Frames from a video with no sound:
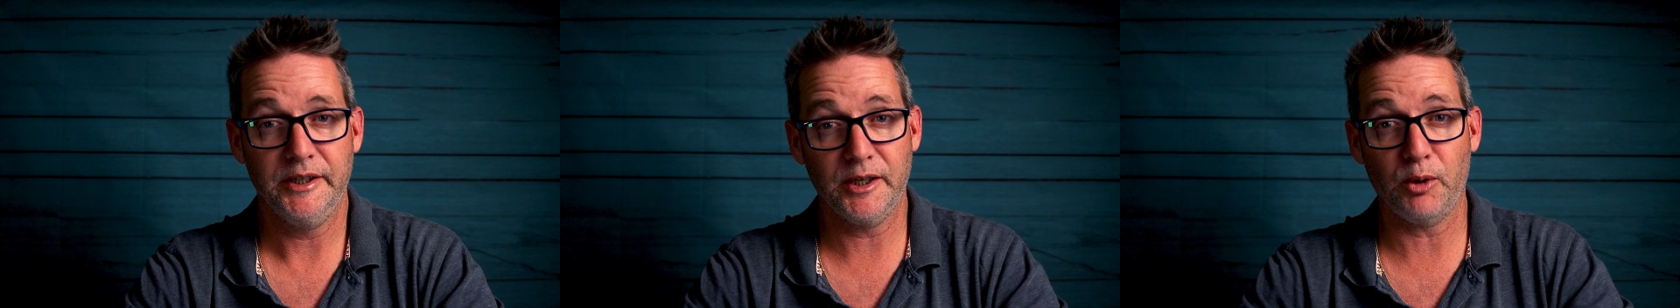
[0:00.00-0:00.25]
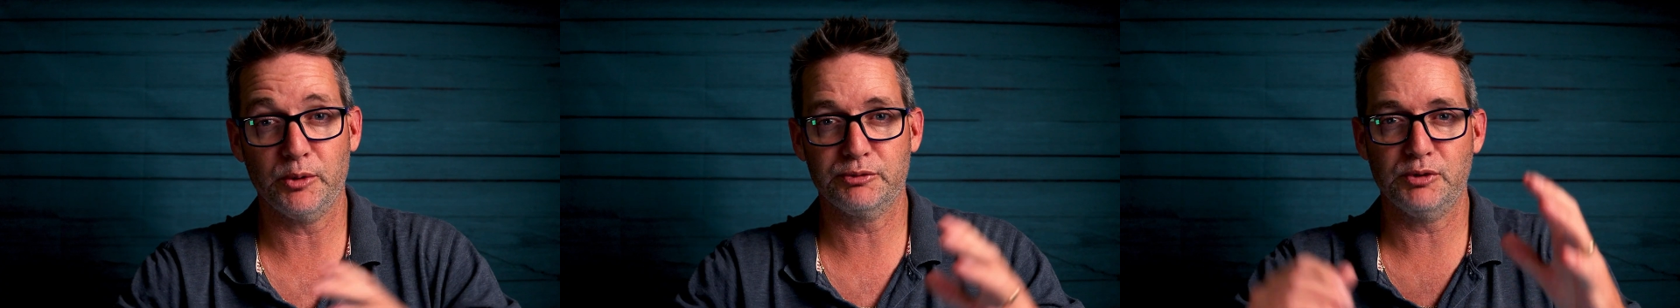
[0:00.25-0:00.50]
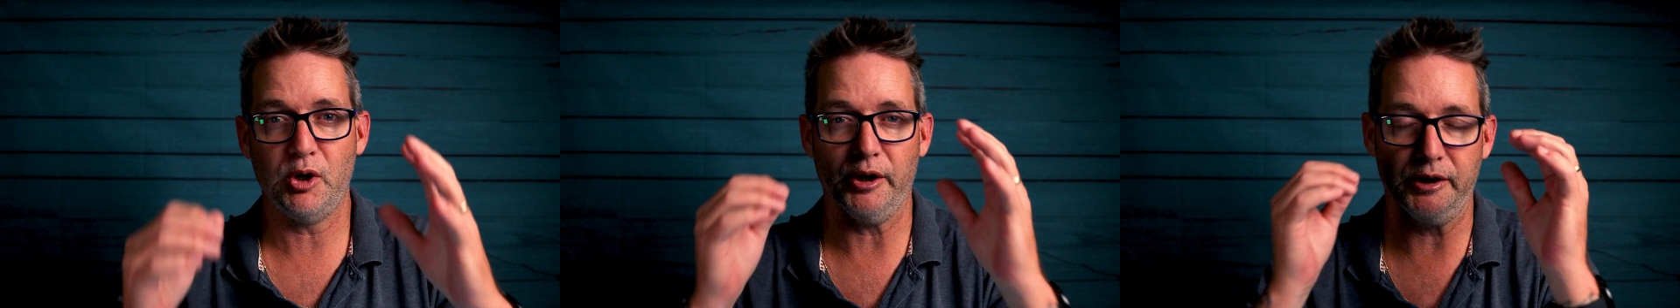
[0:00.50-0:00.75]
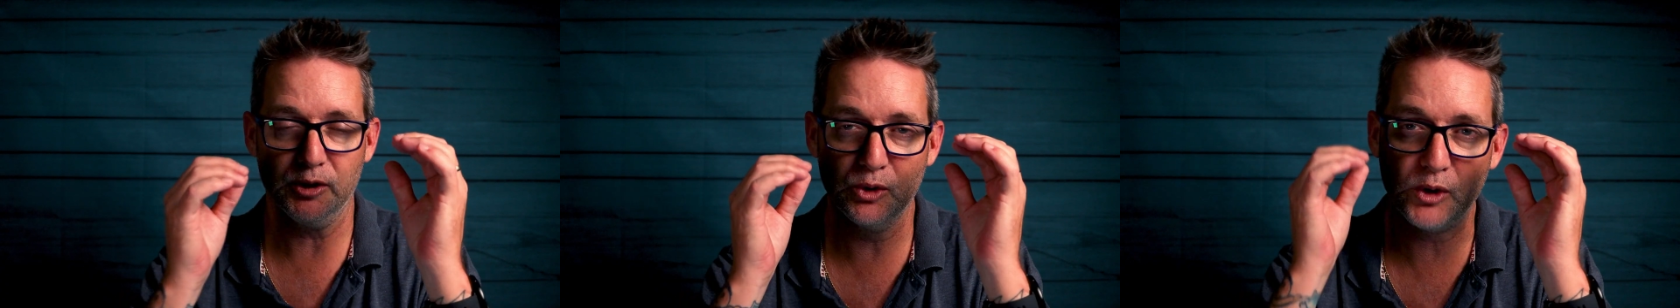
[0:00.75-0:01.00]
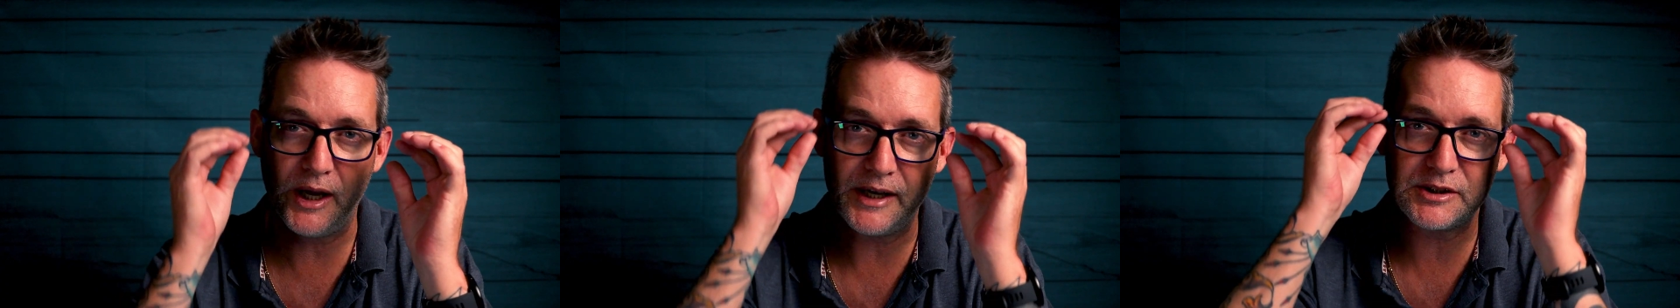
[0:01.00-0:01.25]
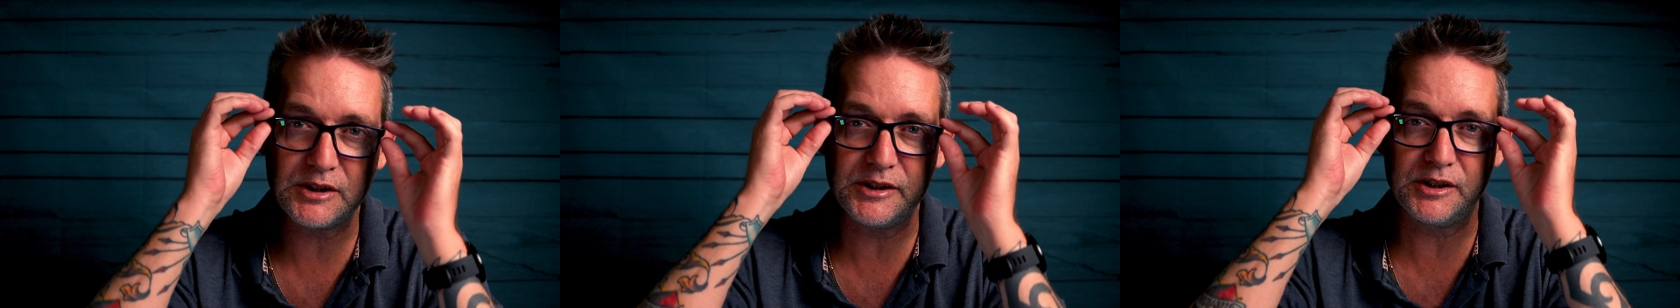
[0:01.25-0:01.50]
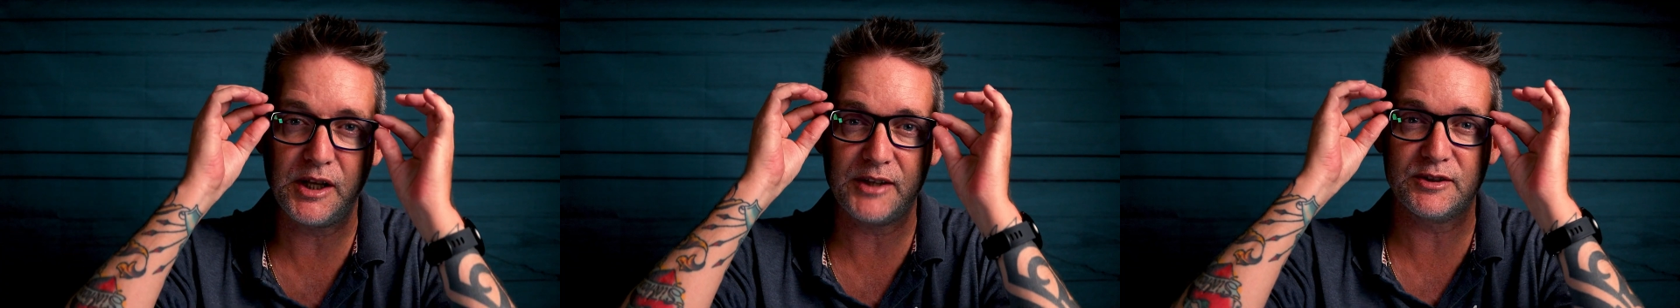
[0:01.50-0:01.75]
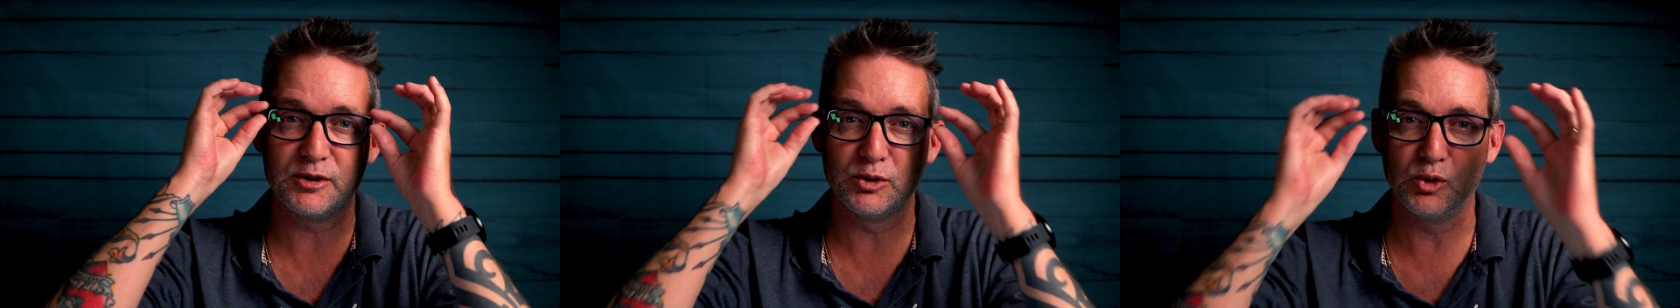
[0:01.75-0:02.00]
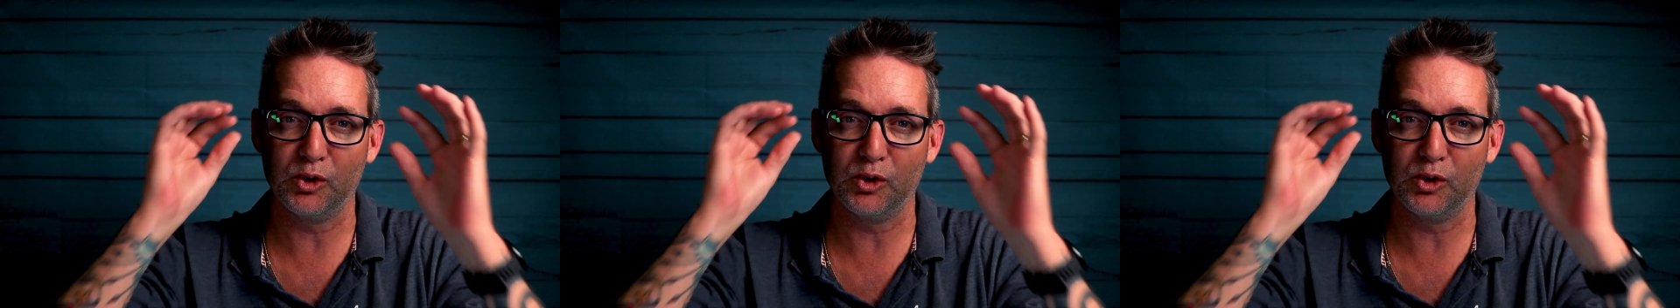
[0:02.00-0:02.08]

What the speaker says: And I was wrong. It actually doesn't